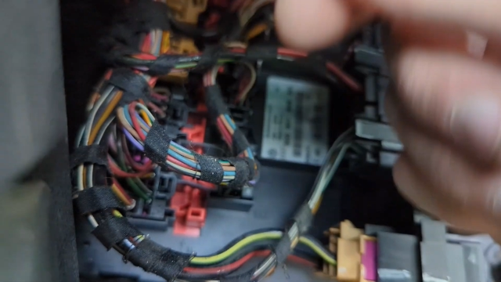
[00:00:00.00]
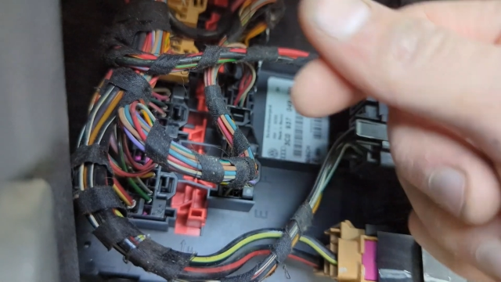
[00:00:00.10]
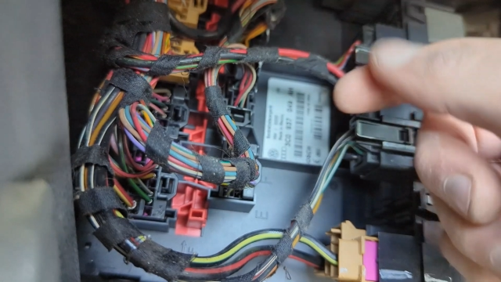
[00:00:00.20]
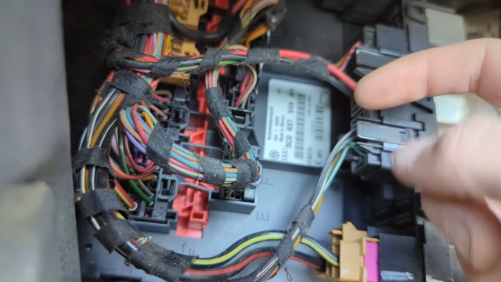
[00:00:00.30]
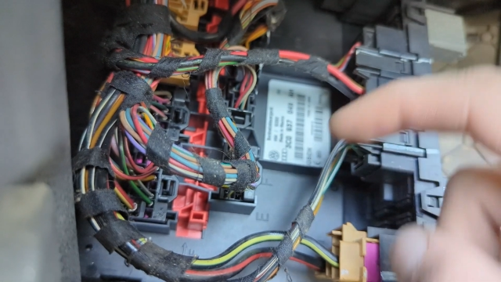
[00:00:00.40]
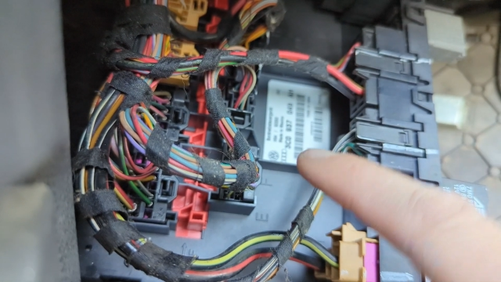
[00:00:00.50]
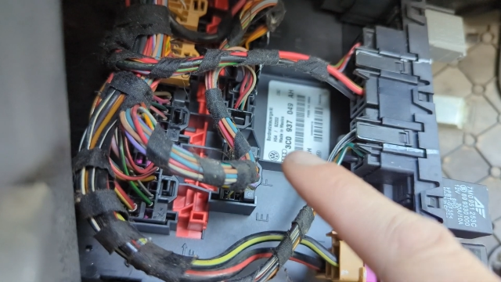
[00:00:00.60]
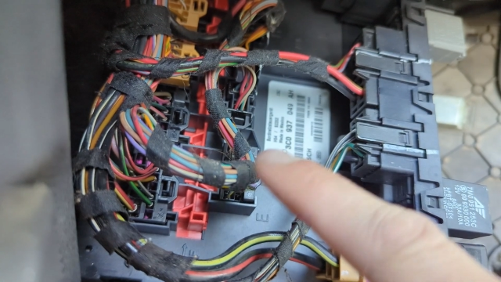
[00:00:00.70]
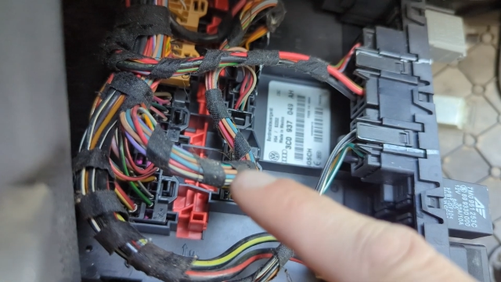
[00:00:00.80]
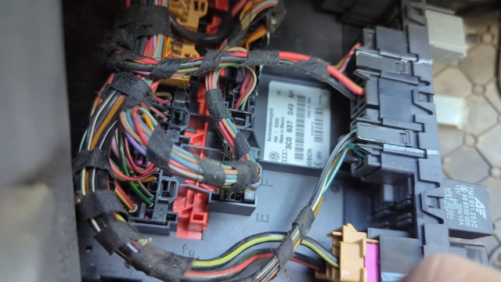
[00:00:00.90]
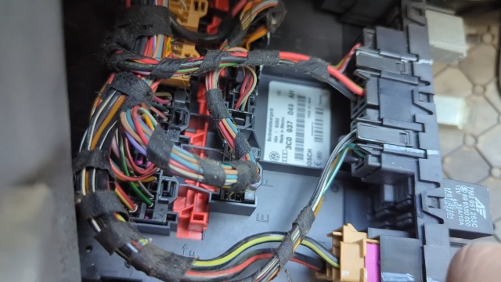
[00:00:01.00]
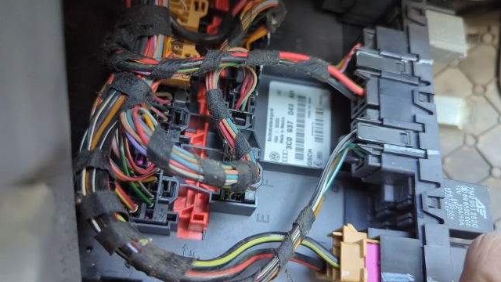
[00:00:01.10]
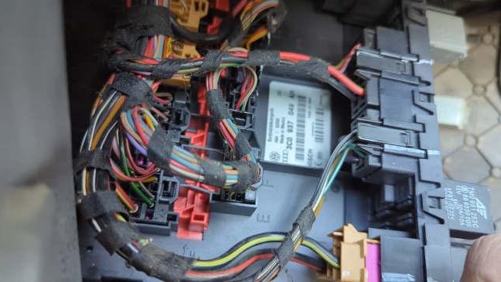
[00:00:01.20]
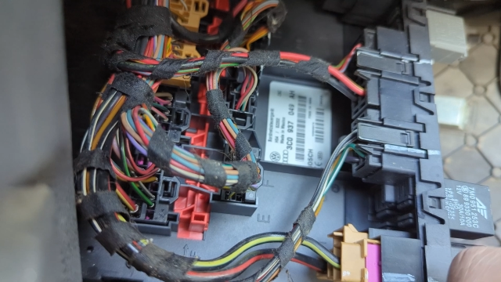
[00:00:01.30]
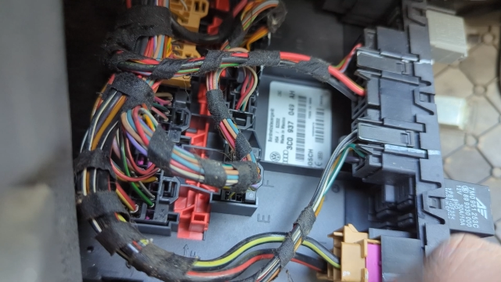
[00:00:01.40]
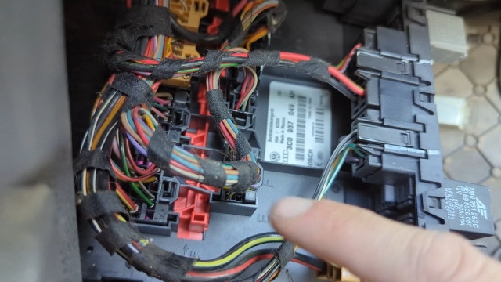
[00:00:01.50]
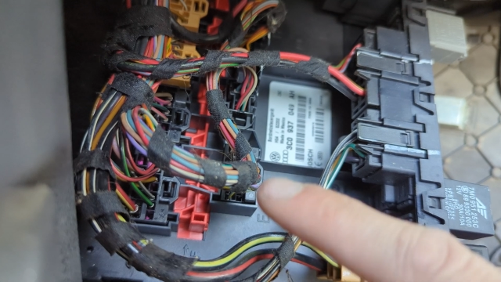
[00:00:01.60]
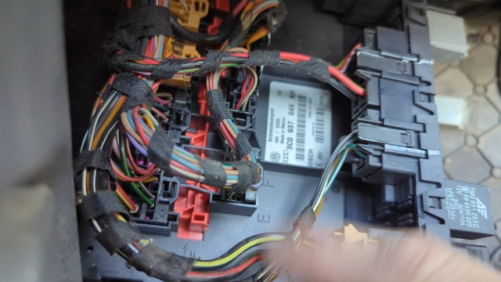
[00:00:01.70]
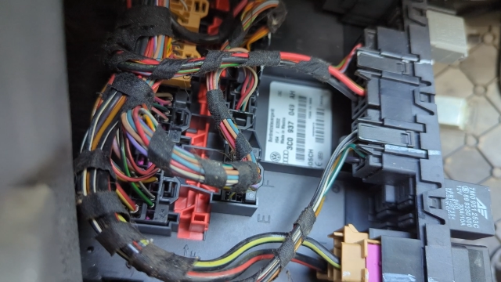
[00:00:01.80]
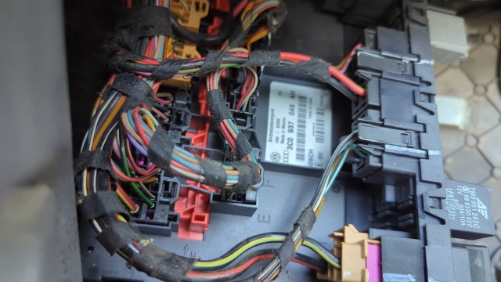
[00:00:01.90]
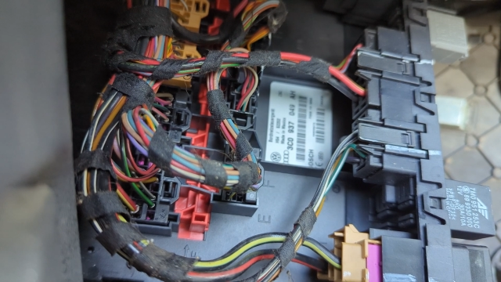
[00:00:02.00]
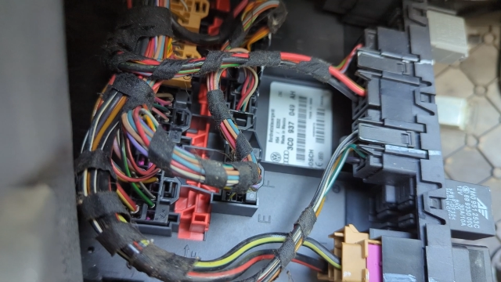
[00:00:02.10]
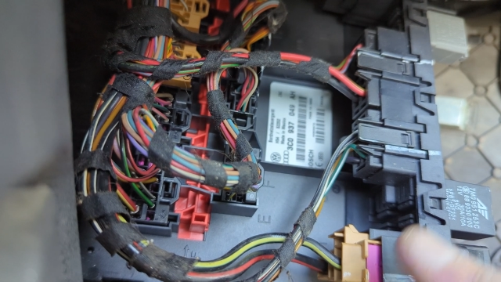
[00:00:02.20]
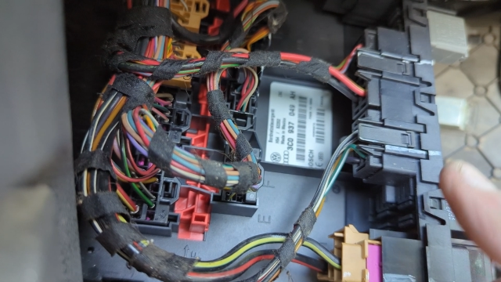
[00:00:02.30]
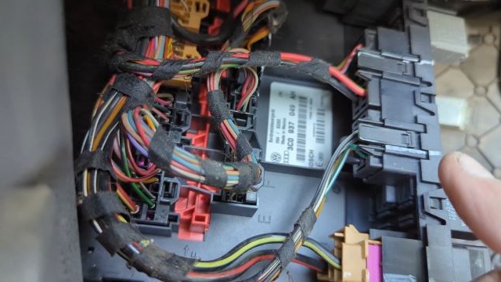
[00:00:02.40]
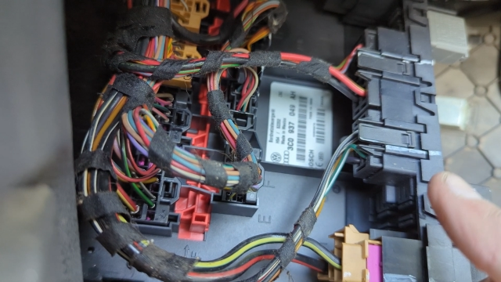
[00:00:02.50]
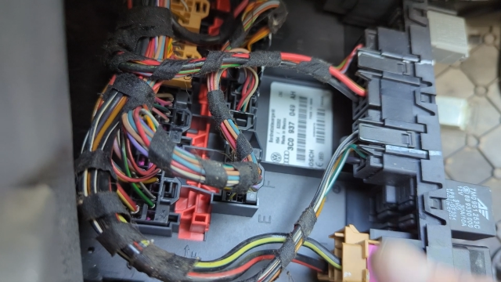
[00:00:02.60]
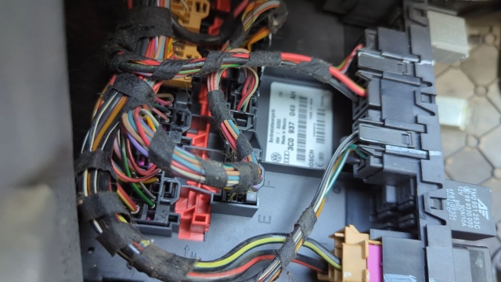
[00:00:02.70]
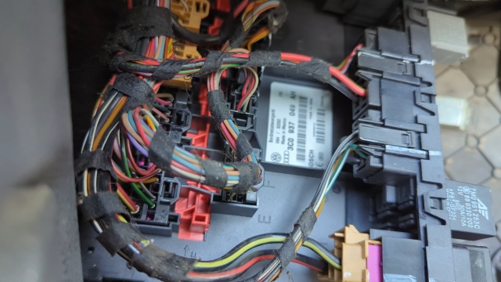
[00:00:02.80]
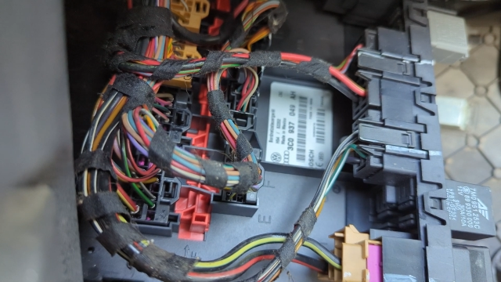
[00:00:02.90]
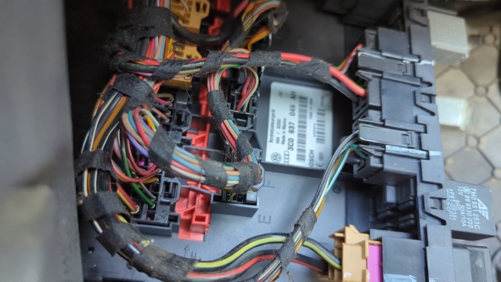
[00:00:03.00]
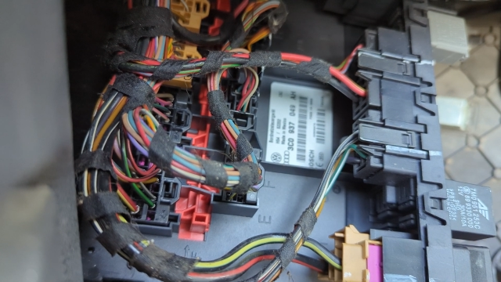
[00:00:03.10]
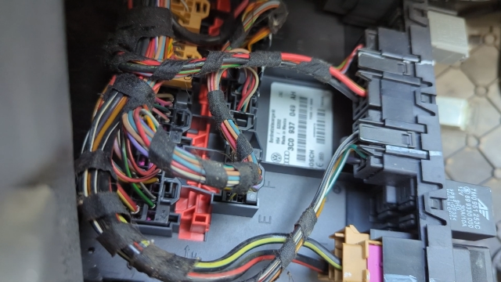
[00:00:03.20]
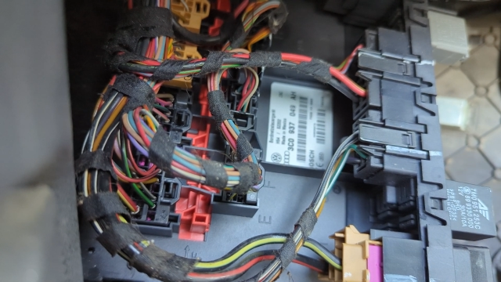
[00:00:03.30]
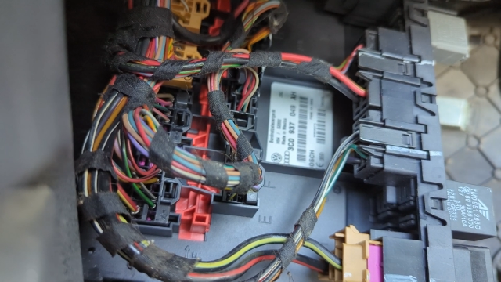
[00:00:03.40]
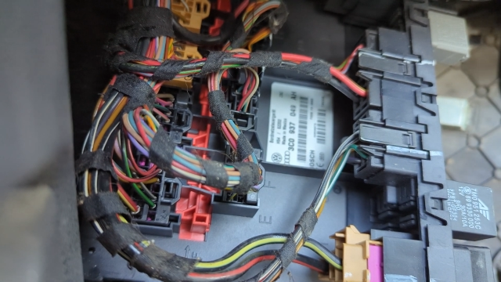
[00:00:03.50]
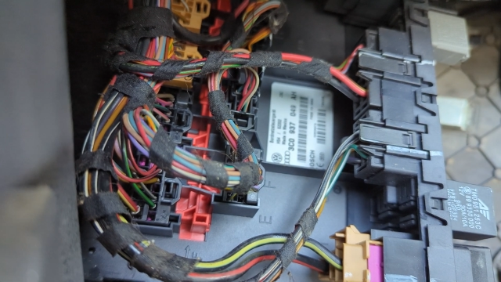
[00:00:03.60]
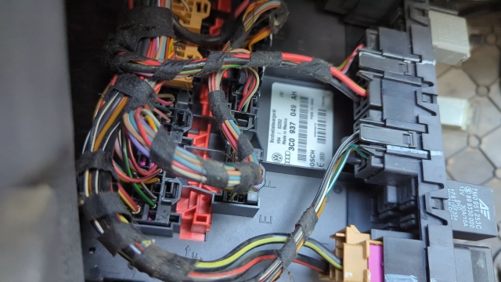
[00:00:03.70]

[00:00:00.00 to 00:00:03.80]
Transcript: Nobody's mouth can be seen.